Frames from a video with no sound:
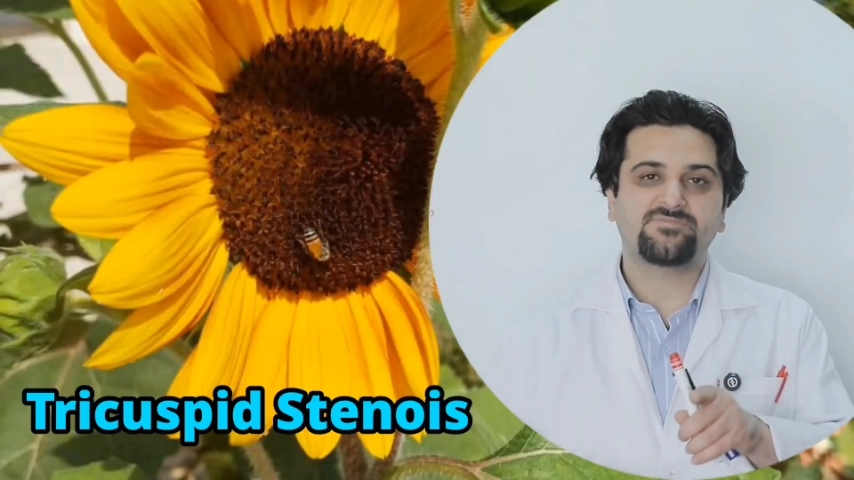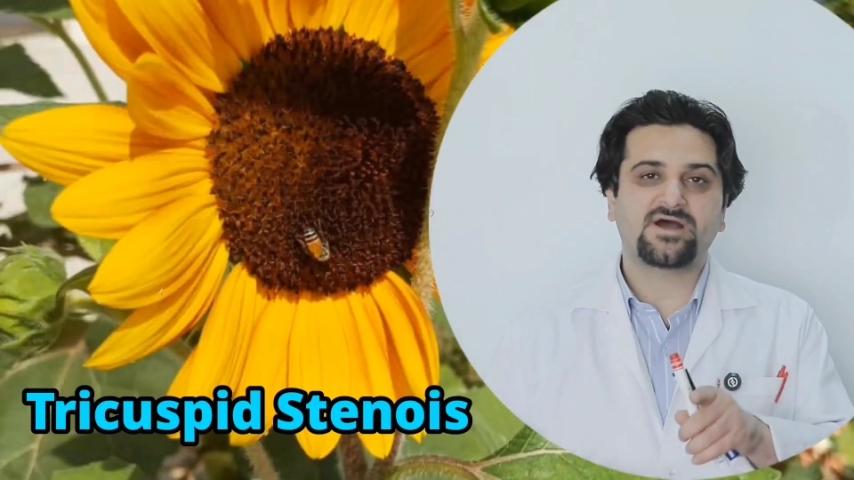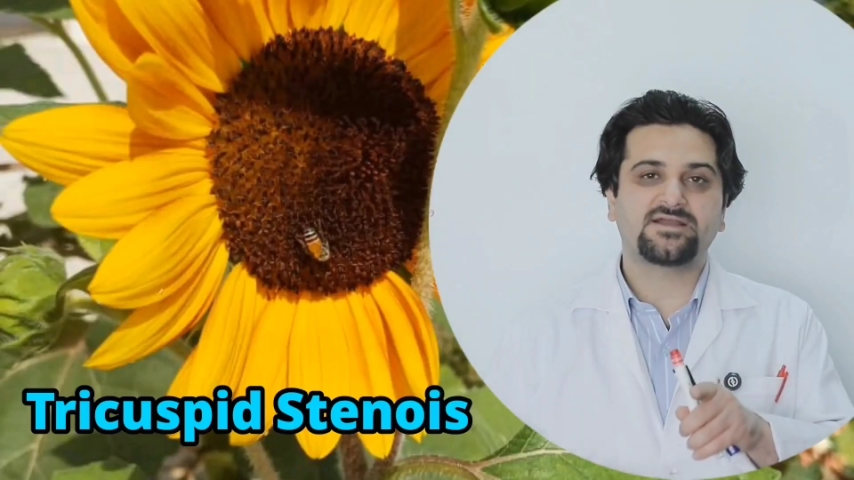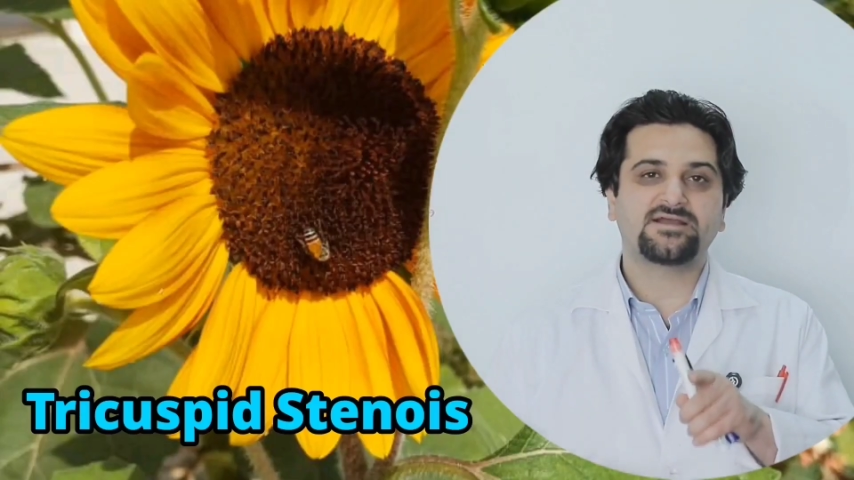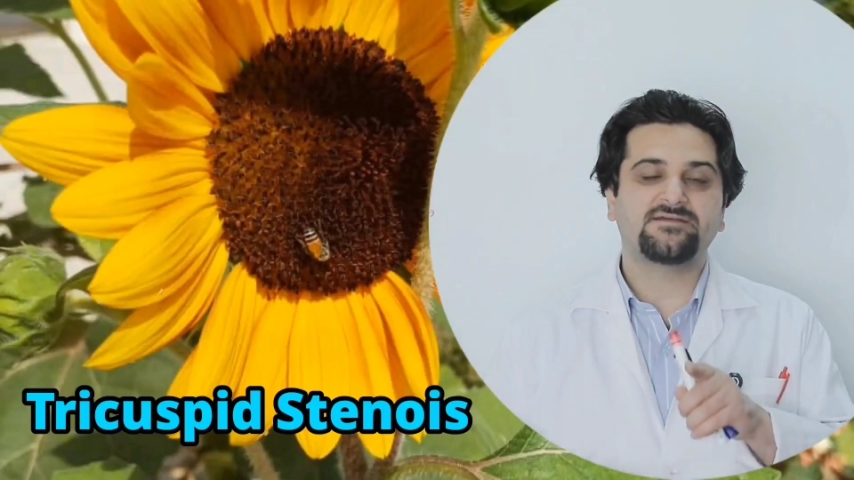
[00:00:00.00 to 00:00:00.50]

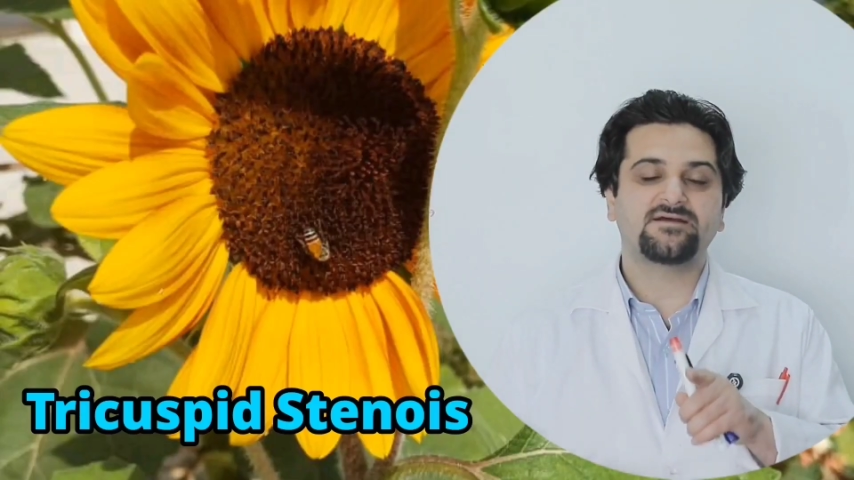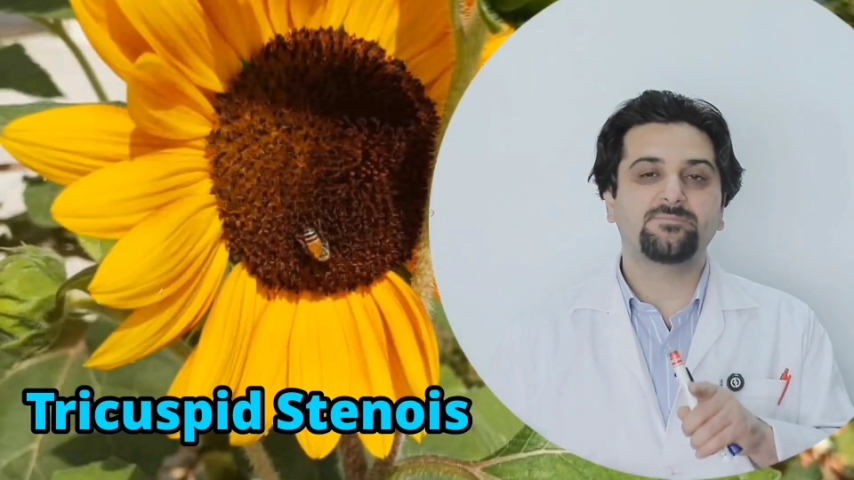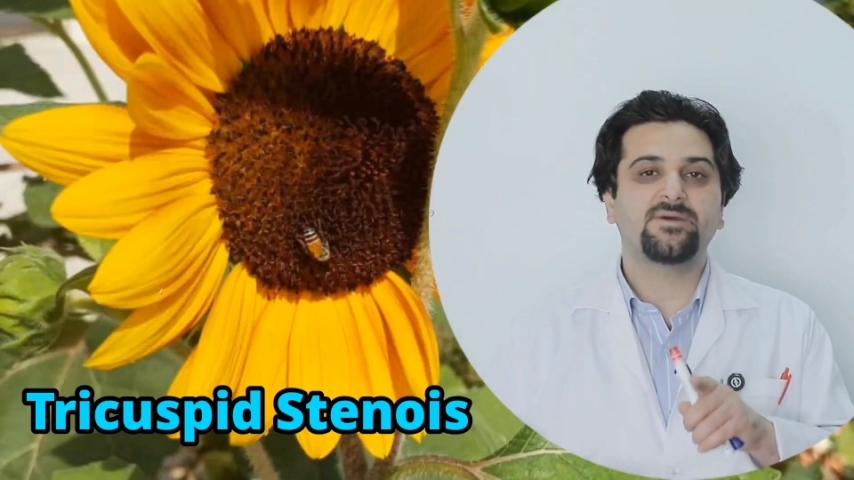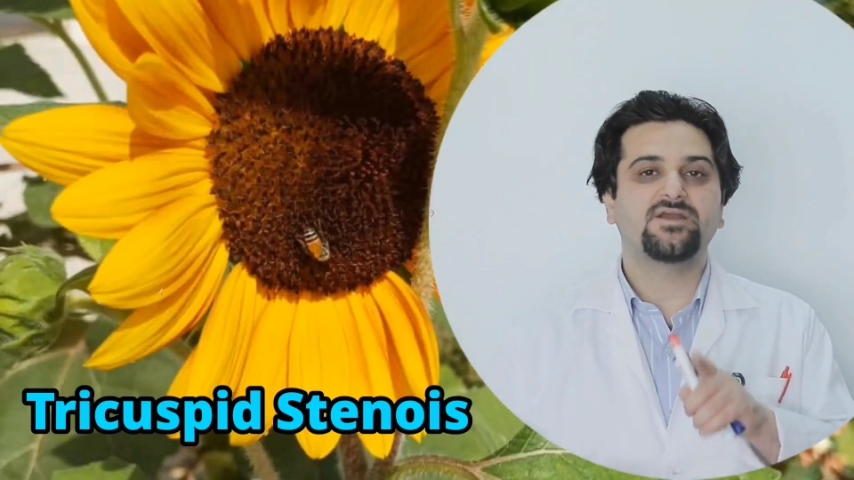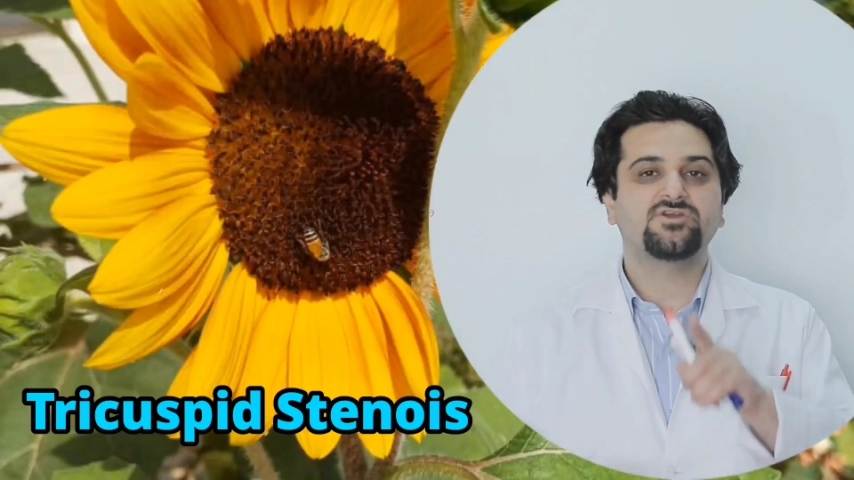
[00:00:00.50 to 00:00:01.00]
findings in a
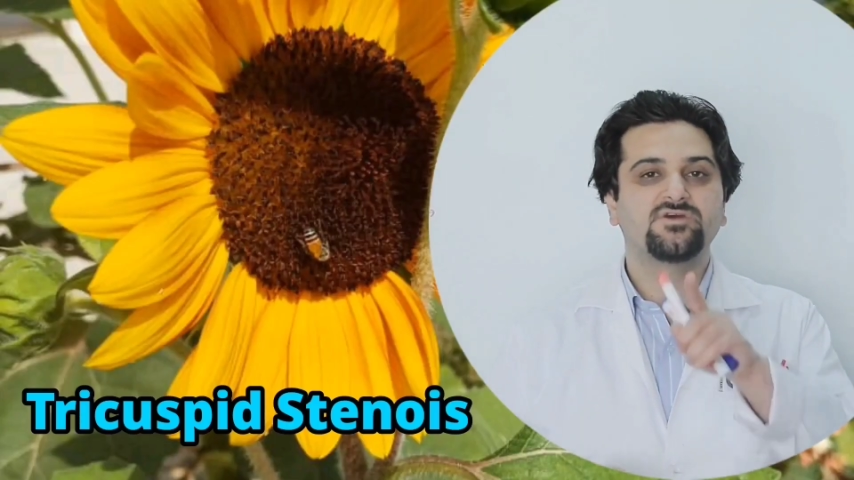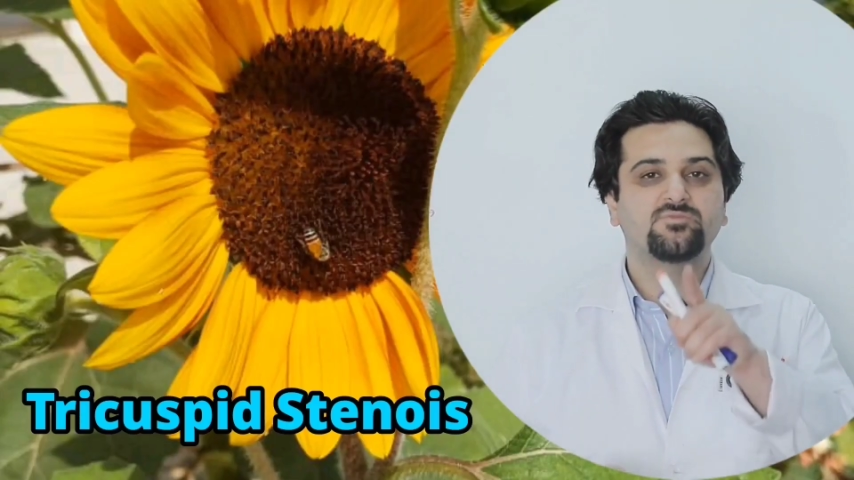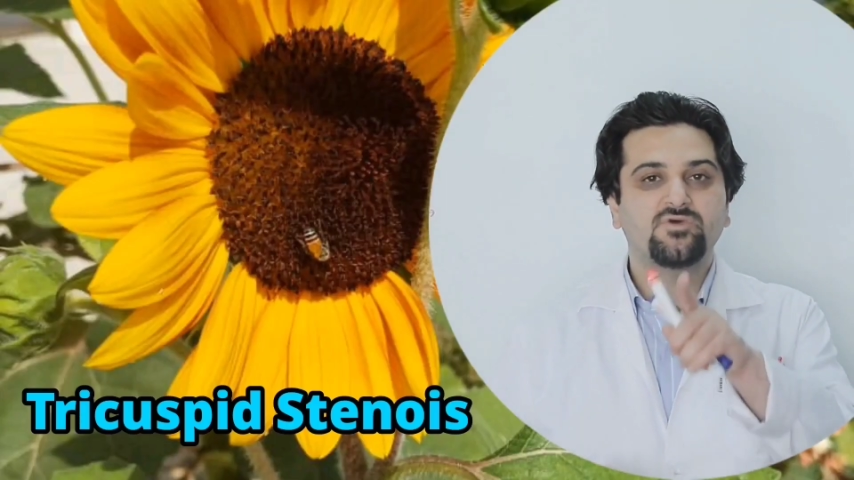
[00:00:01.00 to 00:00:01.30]
patient